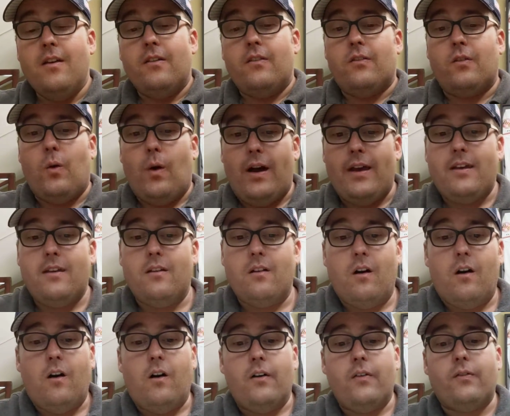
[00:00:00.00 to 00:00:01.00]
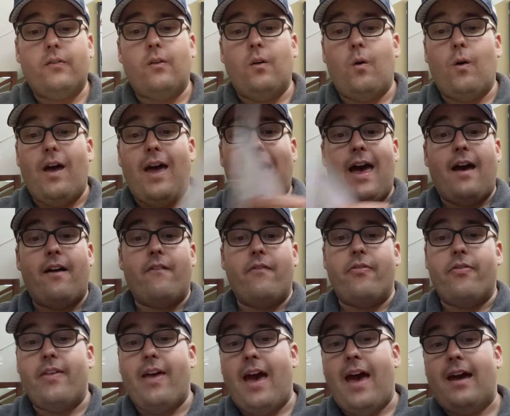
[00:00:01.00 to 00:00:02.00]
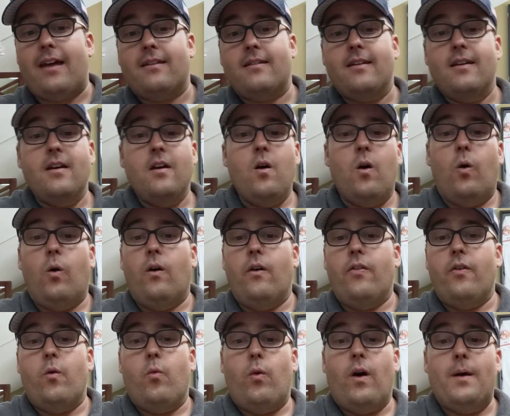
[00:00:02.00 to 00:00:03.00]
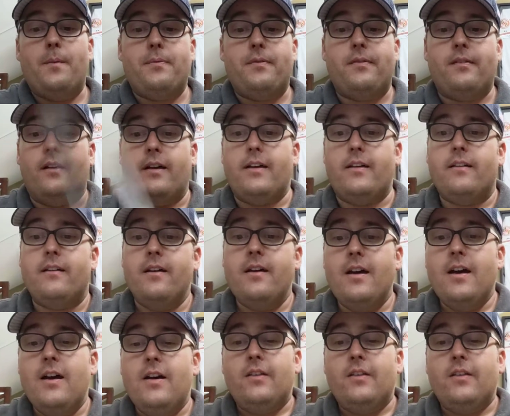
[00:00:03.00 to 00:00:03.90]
so I can also have that on the website.